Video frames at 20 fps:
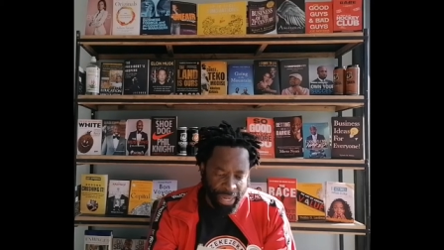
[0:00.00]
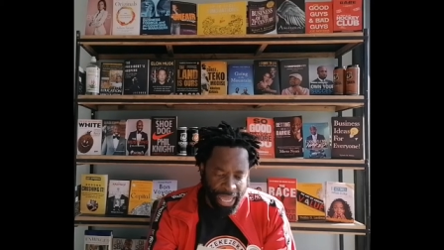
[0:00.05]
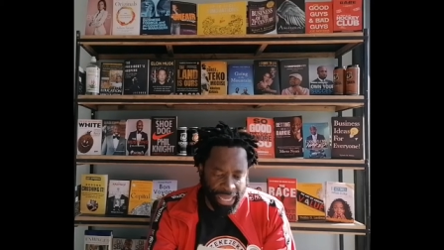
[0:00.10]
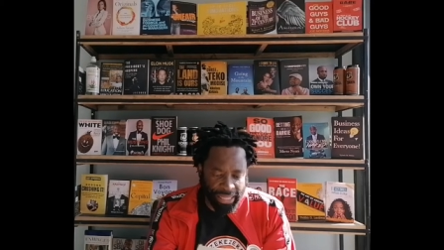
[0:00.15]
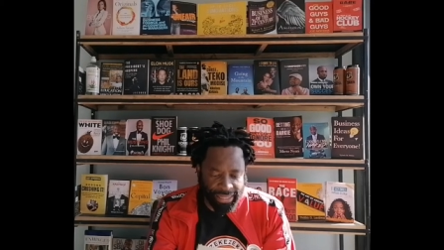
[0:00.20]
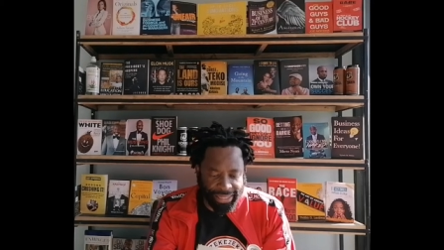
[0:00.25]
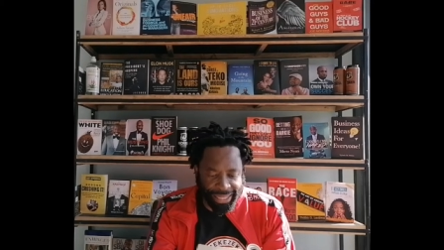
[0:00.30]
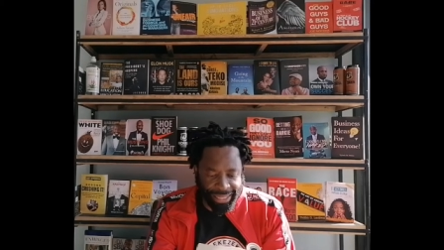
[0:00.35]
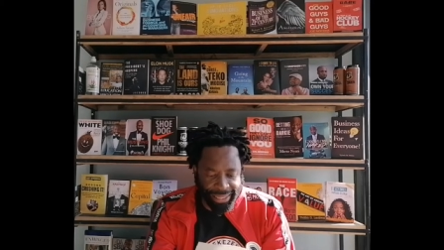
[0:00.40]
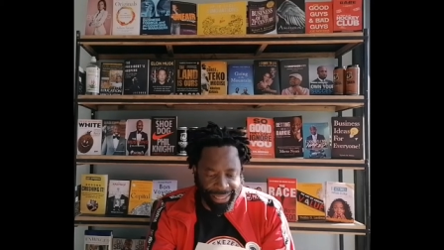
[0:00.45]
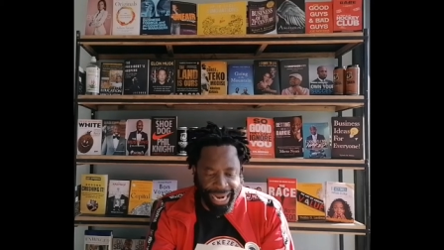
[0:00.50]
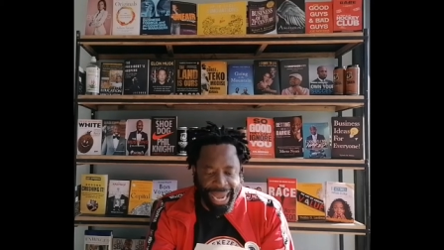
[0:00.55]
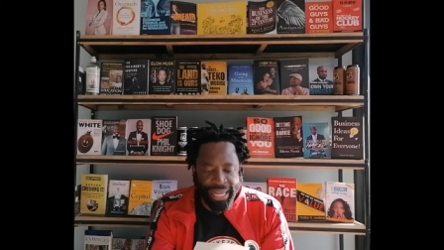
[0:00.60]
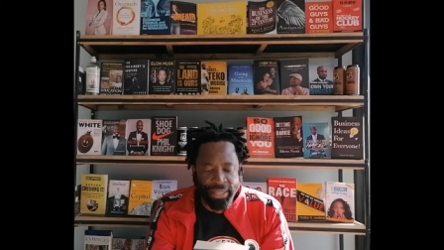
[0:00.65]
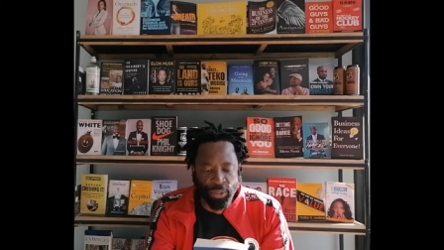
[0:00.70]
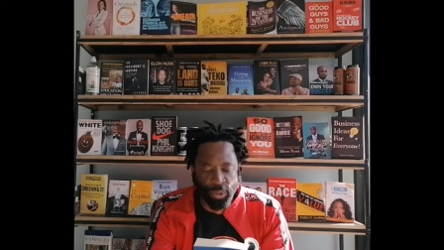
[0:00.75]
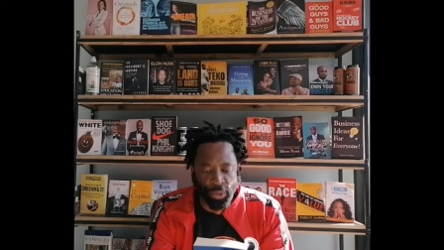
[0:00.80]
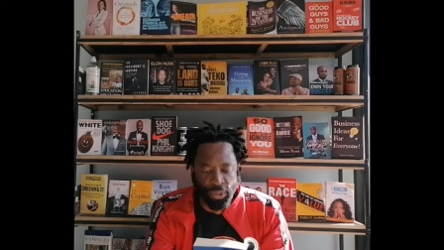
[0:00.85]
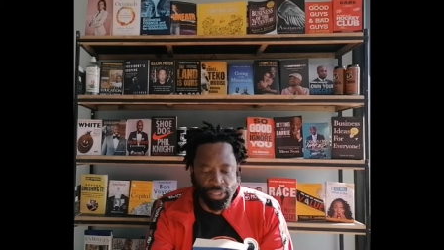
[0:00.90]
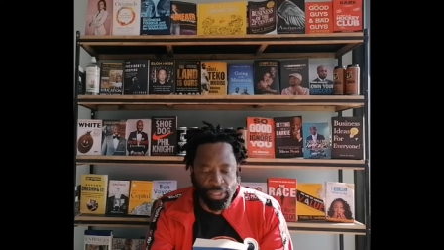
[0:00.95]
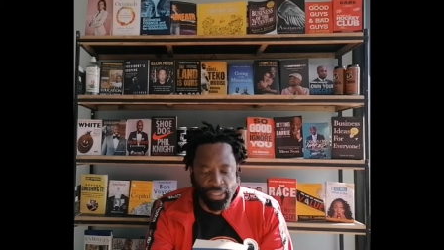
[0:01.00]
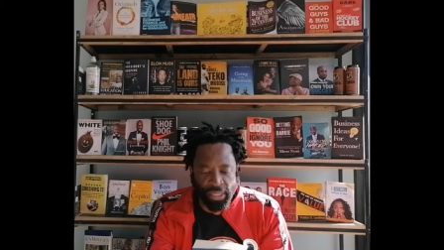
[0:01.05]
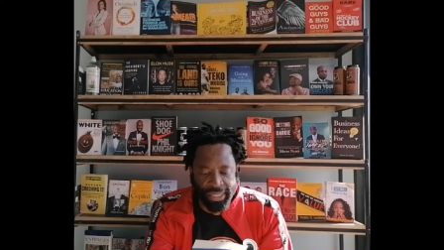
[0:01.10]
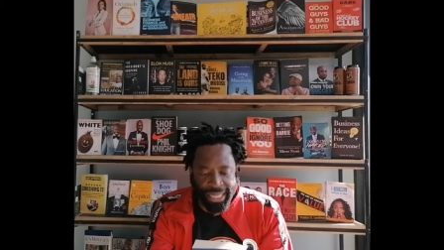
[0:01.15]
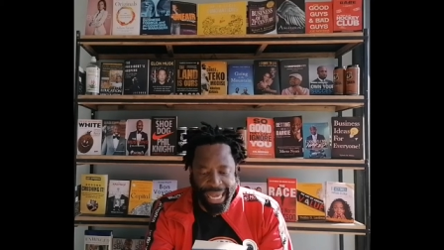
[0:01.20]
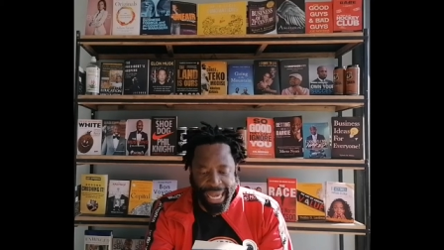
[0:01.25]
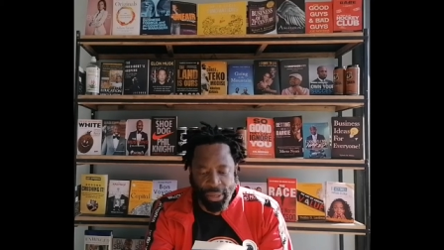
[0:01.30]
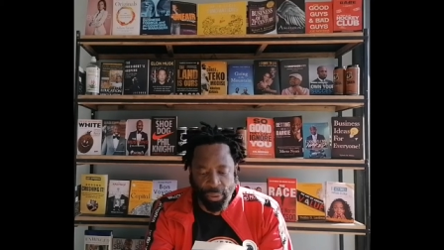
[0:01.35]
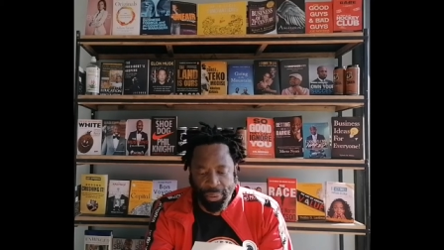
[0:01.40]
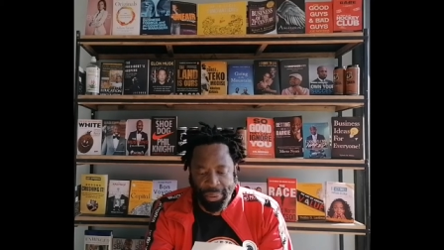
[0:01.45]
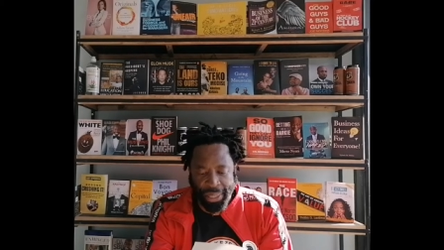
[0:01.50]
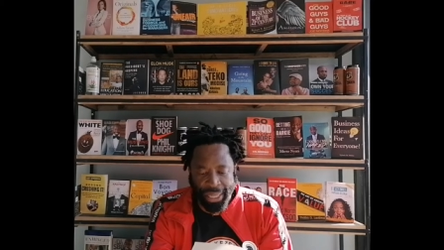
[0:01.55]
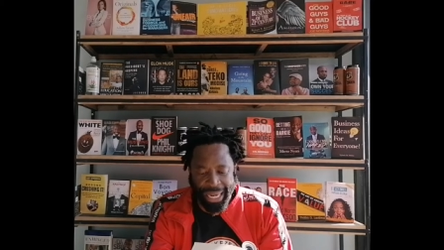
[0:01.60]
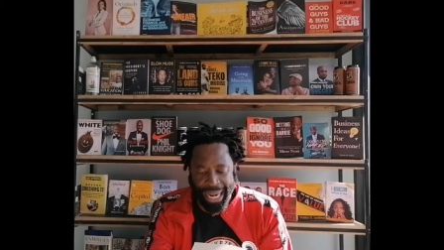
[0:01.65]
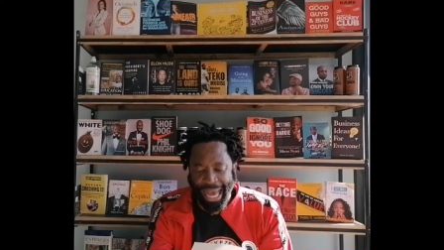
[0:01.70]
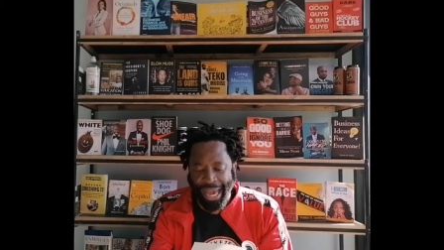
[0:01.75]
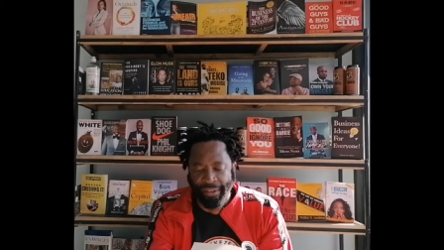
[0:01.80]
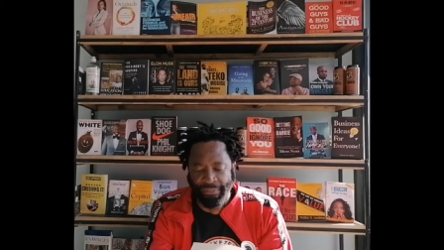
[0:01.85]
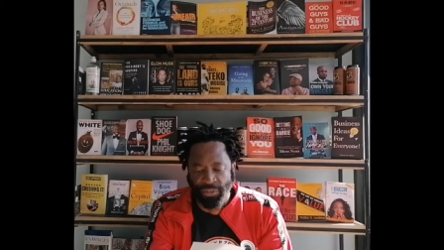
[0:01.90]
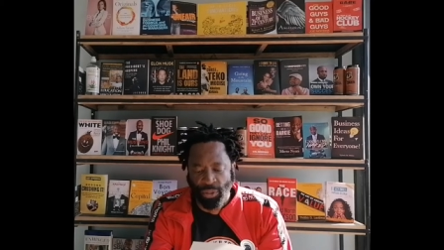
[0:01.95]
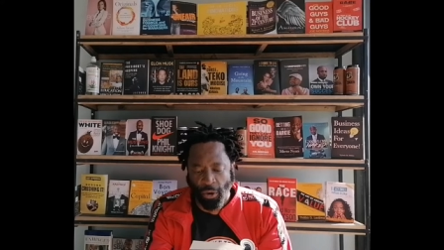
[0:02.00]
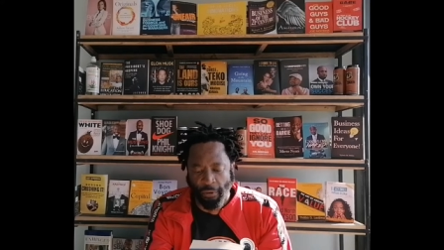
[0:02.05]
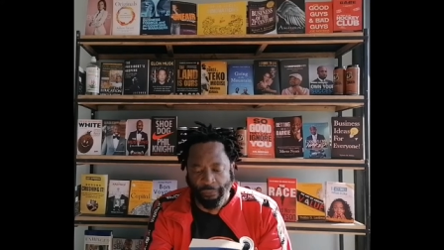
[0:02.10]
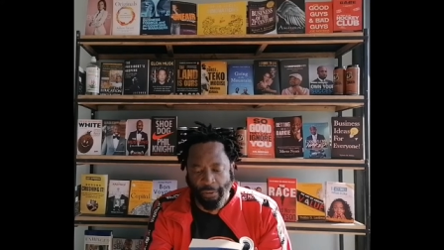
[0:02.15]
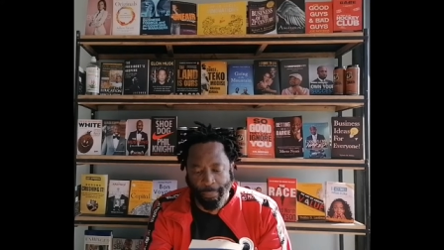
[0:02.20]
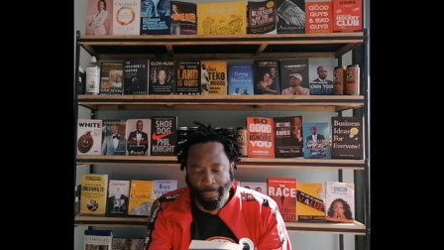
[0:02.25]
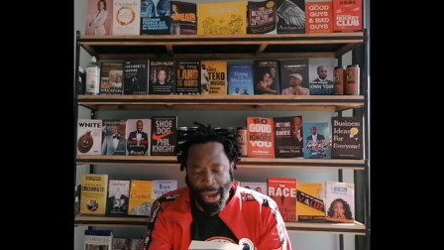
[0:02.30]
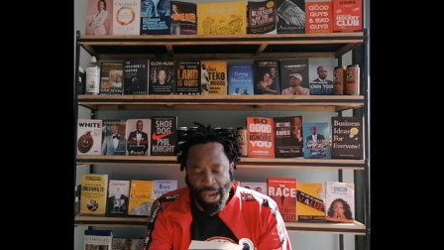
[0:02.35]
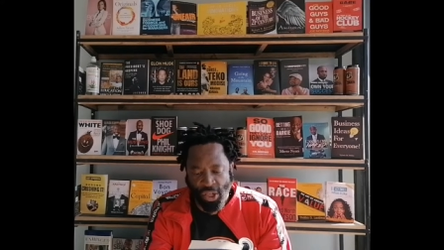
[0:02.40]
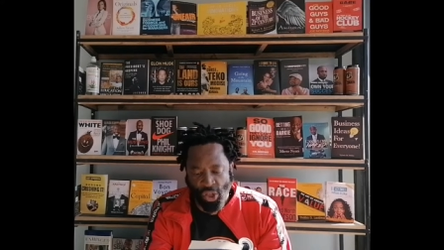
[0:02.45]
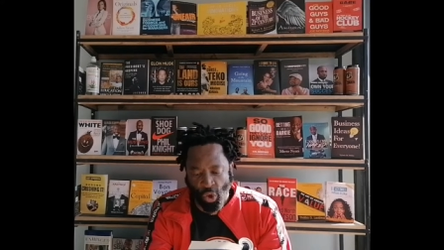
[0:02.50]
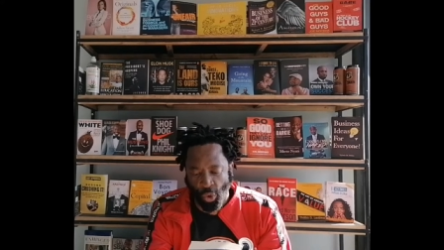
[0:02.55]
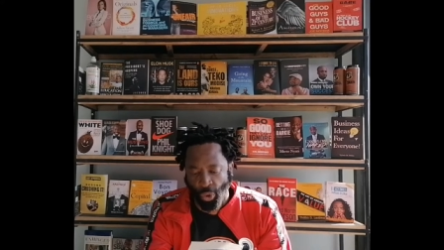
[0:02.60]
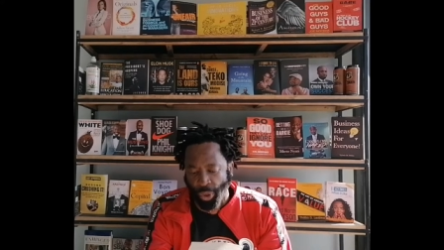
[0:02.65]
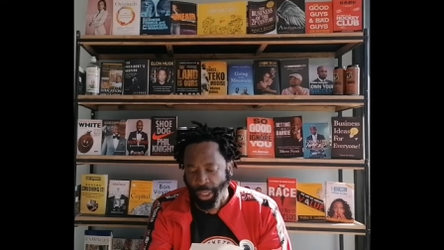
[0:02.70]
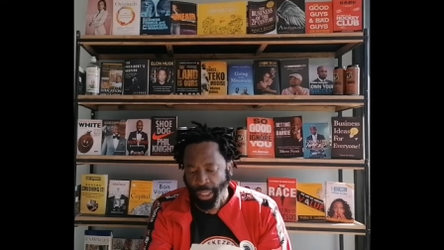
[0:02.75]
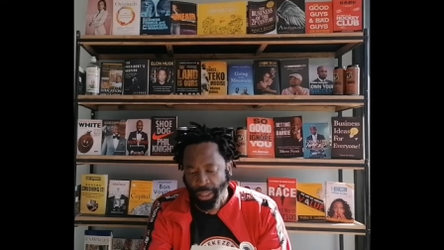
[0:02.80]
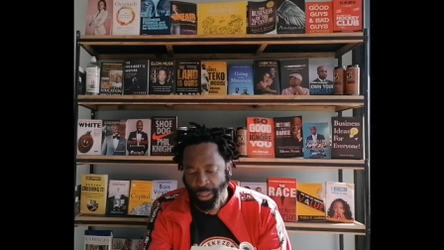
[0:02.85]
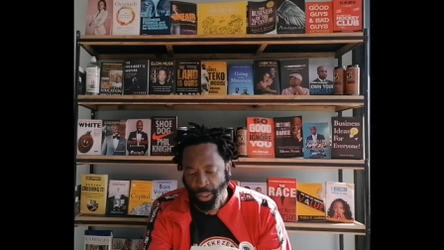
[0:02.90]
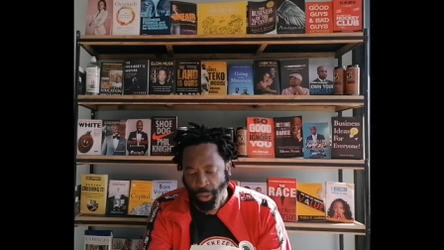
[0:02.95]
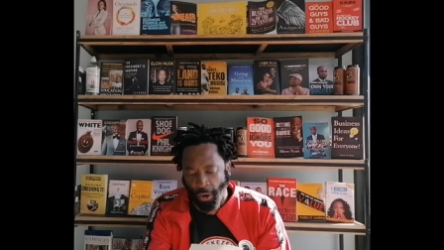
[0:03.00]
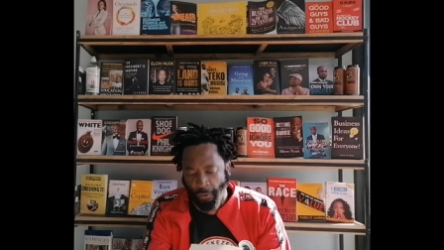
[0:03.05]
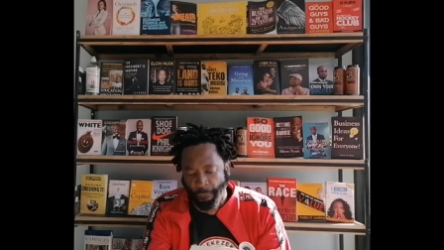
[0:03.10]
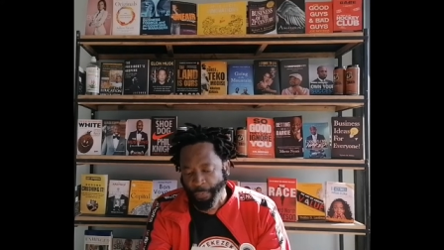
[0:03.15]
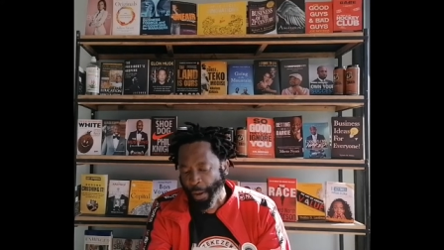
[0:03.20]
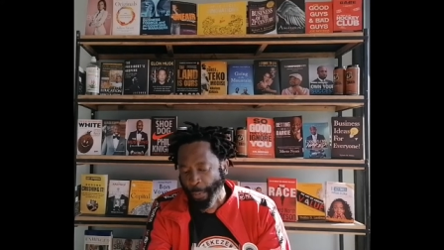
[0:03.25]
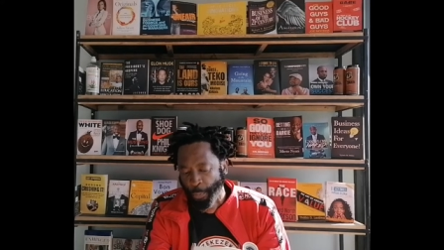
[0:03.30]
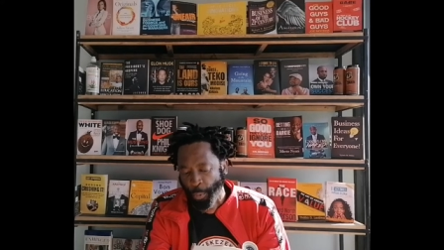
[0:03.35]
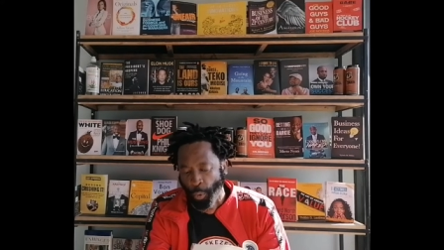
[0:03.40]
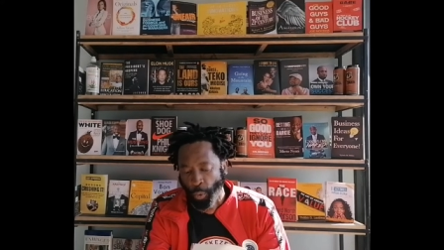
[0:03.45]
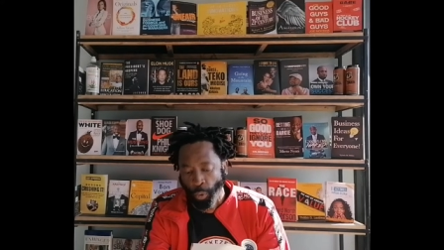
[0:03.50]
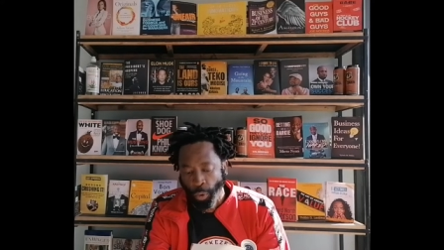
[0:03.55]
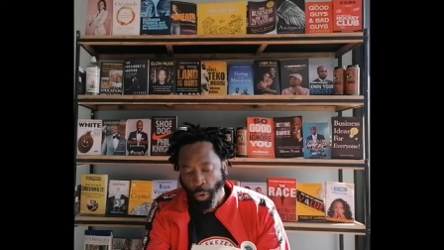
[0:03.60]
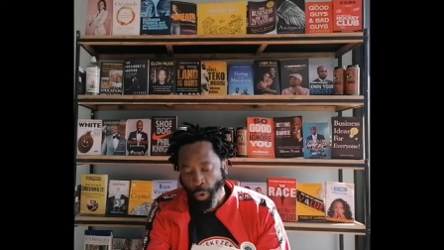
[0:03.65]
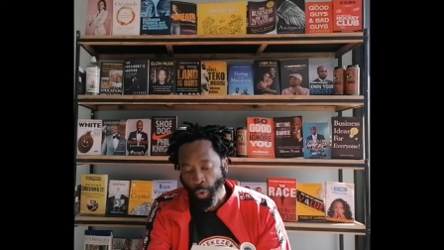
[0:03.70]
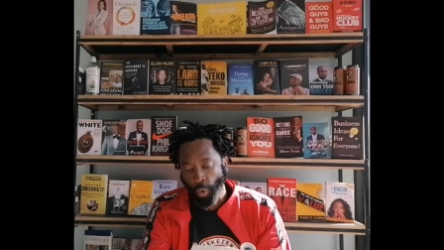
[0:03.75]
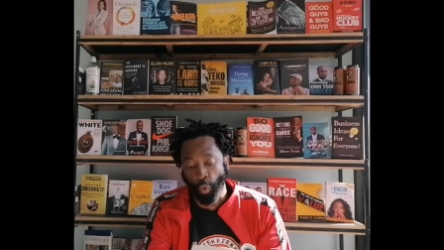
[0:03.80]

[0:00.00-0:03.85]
has the right to decide on the lives of a majority of people